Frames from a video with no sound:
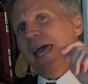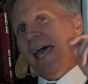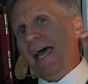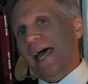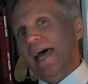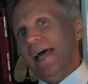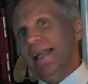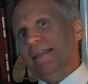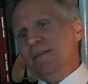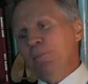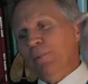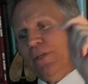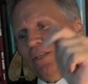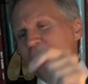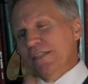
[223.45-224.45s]
And
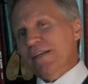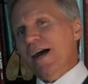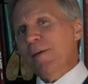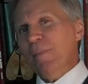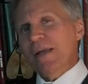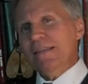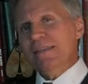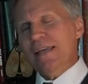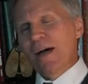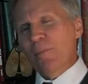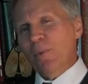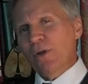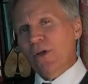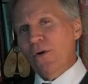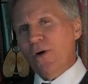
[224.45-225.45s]
please comment down
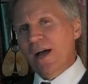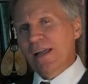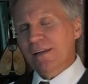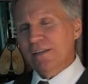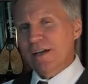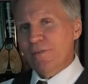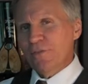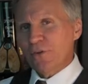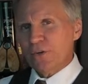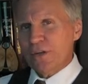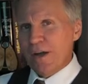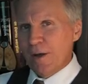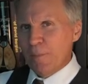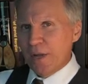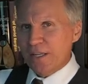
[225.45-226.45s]
below. I love your
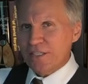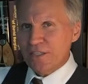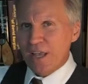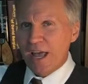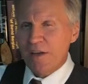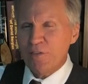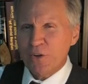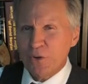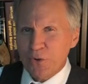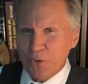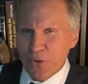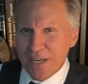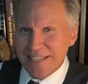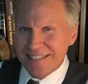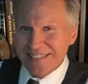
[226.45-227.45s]
comments. Have a
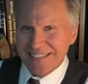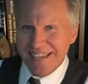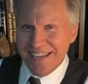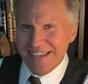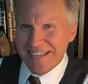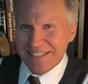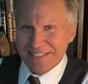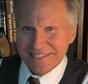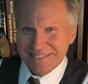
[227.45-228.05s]
great day.